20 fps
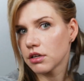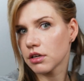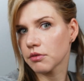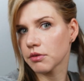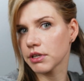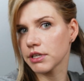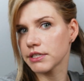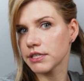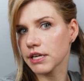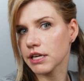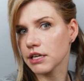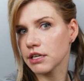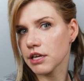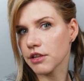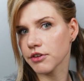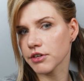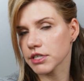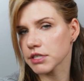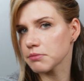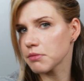I'm gonna take
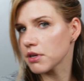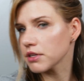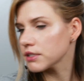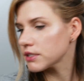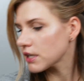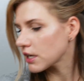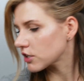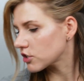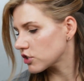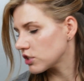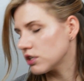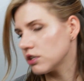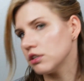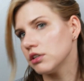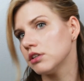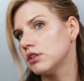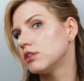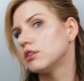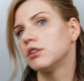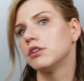another small
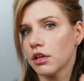section.